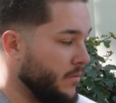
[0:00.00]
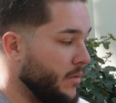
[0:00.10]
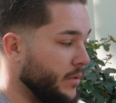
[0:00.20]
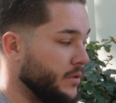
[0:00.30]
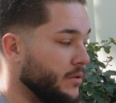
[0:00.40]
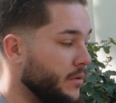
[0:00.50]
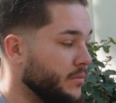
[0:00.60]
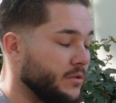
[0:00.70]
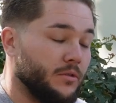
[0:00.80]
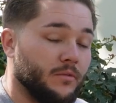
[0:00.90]
What we
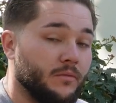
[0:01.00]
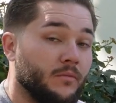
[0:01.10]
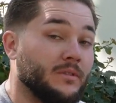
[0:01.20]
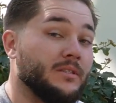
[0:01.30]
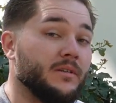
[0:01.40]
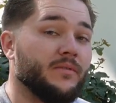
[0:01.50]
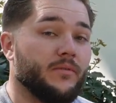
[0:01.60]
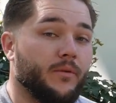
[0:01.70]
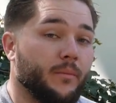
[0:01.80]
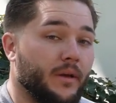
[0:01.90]
don't do, what's
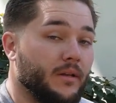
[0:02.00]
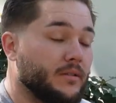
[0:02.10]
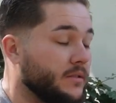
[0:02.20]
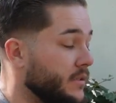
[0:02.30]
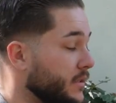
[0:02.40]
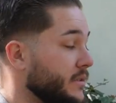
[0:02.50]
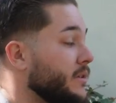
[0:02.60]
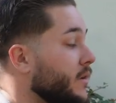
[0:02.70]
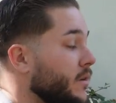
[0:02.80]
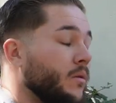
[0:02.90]
different from maintenance, is
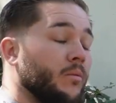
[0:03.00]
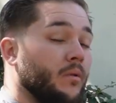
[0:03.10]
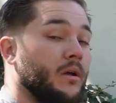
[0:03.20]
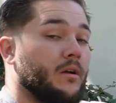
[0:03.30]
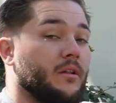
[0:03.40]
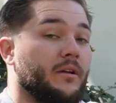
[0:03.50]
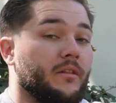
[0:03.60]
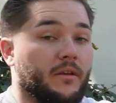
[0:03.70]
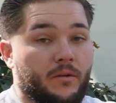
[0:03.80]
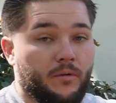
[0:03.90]
we're not
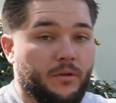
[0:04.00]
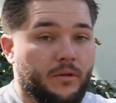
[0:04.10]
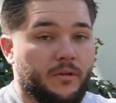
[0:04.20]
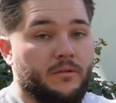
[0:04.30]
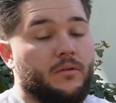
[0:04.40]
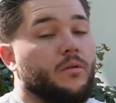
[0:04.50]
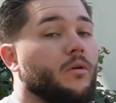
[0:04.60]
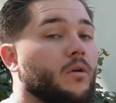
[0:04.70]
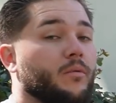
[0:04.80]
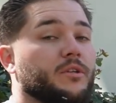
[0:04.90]
cleaning the indoor unit,
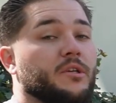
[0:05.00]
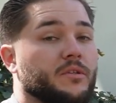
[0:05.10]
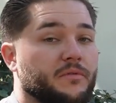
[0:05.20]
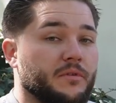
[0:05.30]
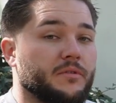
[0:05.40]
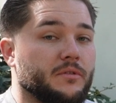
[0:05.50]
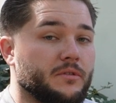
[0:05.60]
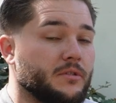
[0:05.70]
nor are we changing filters.